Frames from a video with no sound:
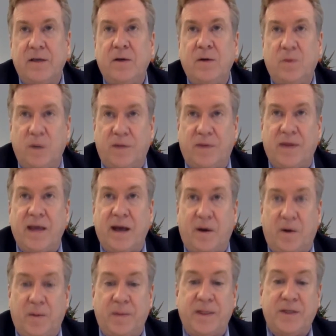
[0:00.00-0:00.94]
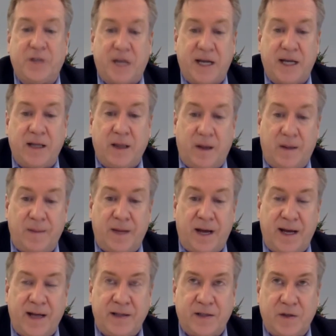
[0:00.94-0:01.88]
with the LBJ
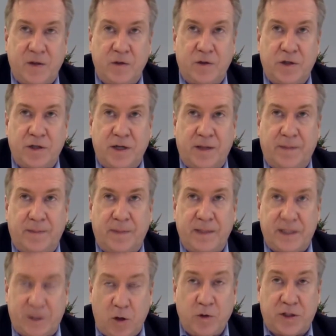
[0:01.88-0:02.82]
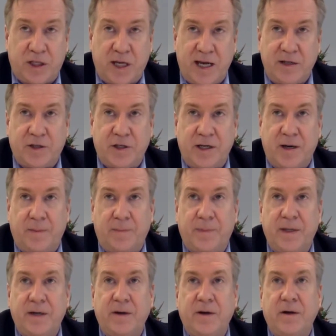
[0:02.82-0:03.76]
Alumni Association up, Association up
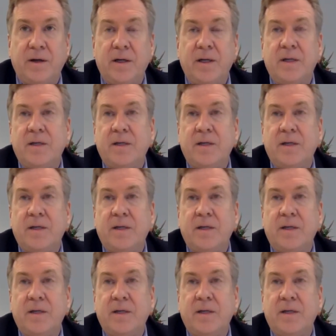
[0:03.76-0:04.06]
here.